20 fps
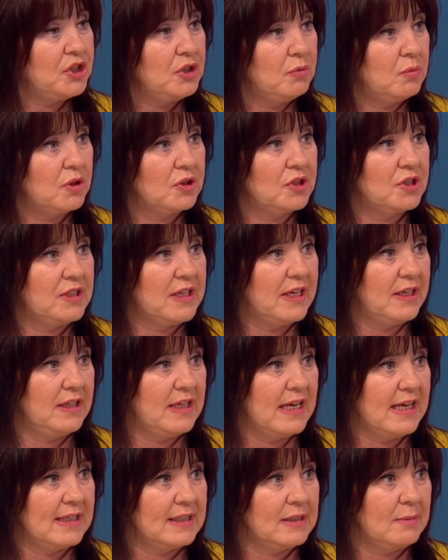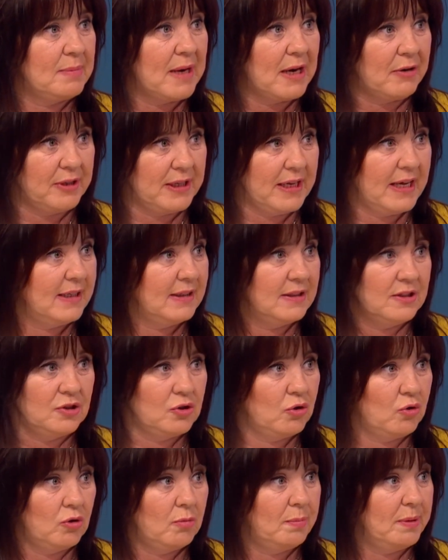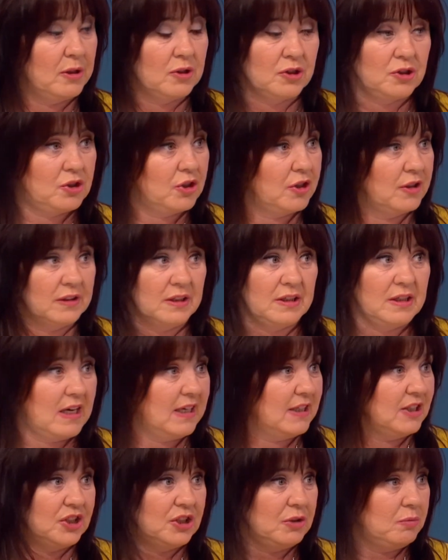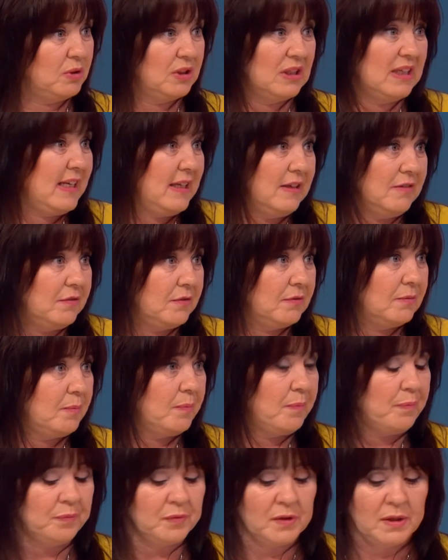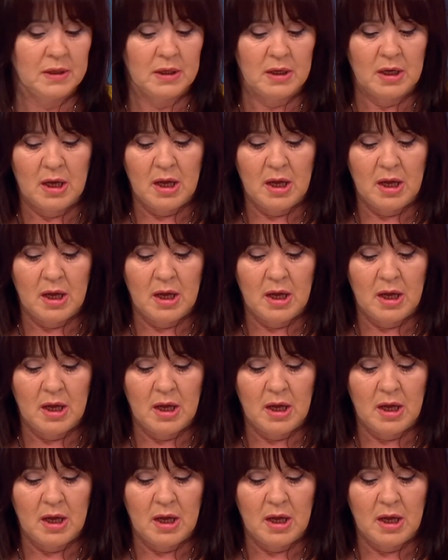she was staying, you had to barricade the door because during the night she would leave. Mm.